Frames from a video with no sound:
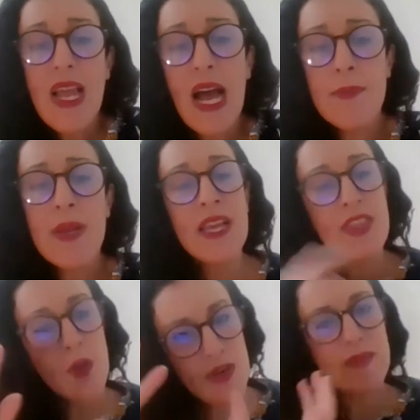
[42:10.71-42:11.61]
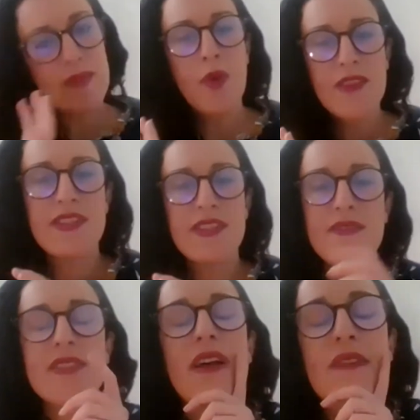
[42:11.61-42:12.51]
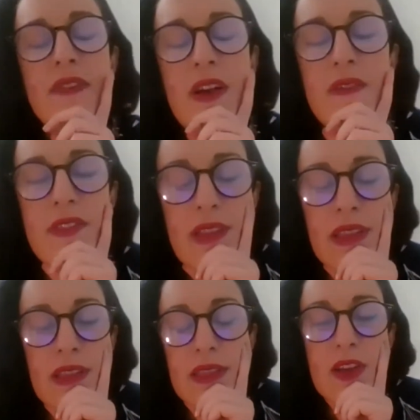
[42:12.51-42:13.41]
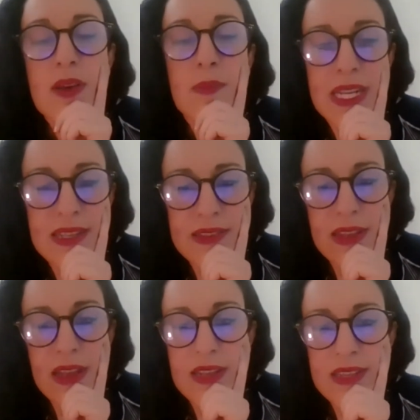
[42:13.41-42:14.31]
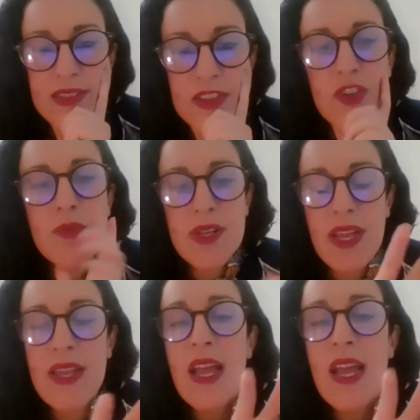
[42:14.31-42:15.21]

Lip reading: There were some positives in the committee's decision, but I